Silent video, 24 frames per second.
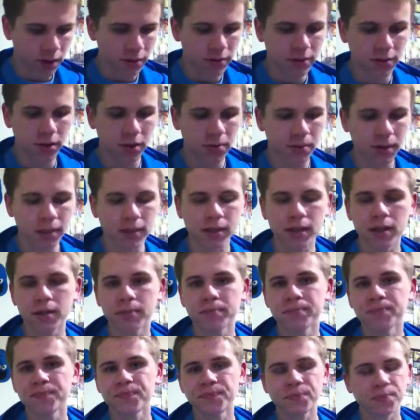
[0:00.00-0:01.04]
Sorry about
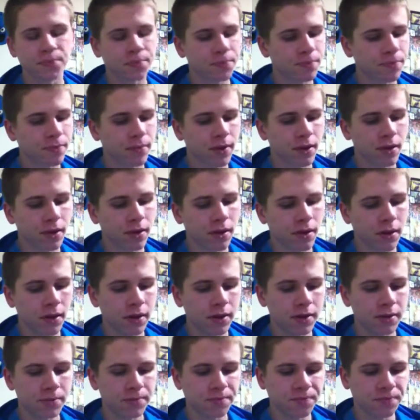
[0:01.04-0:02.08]
that.
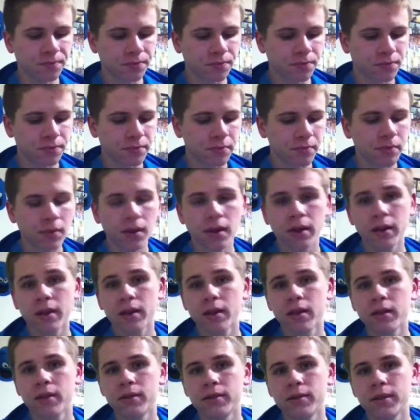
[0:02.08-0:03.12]
Um,
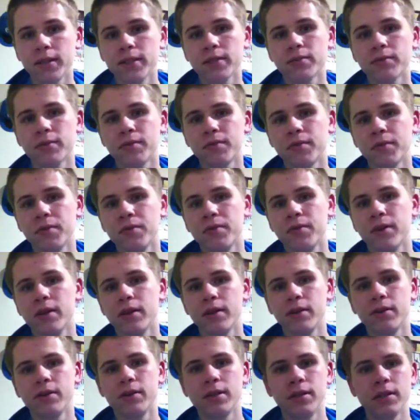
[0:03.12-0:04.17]
this review
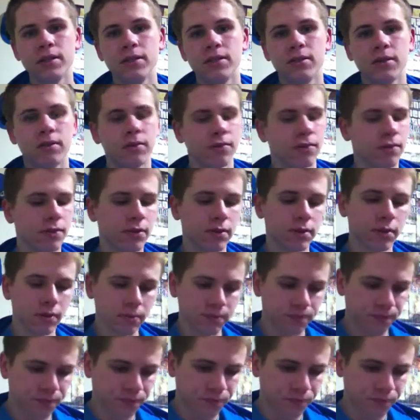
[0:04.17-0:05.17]
video is over